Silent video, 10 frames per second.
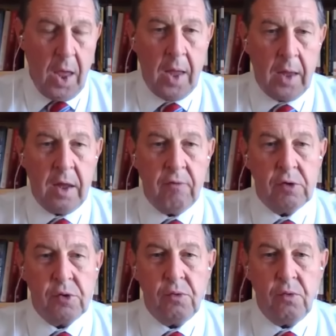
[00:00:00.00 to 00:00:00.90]
And he
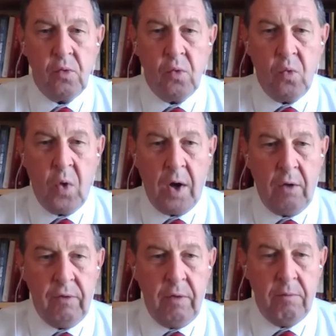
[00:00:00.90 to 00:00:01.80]
was one
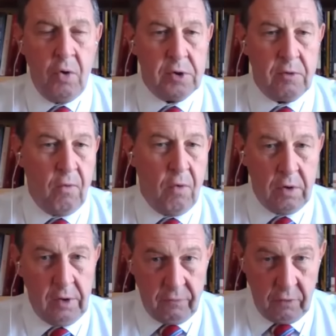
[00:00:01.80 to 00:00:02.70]
of the most
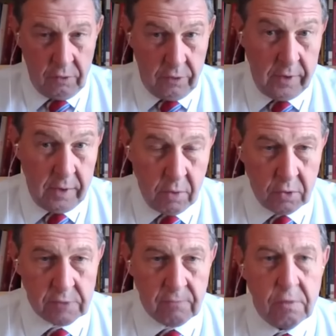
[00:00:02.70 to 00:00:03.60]
vocal, if not the
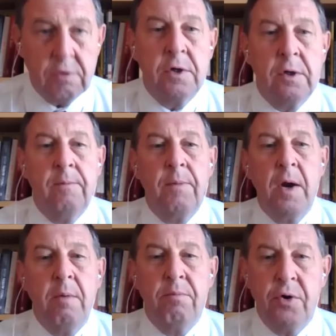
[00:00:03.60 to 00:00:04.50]
most vocal,
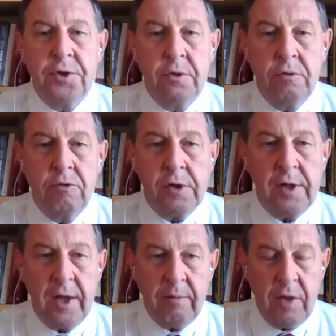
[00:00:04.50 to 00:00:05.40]
person who
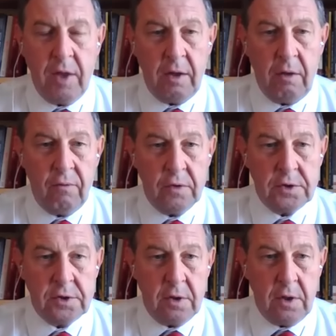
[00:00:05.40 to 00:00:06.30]
claimed that it
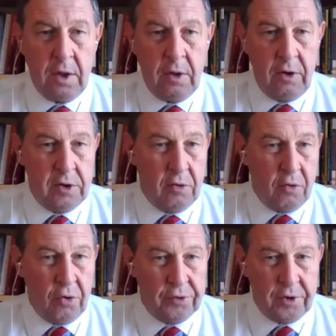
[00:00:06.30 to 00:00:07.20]
was the
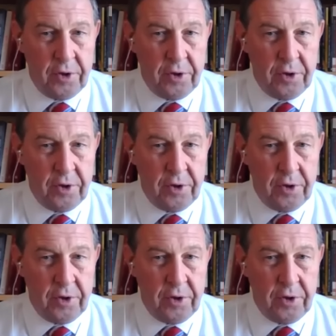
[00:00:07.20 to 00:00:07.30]
so-called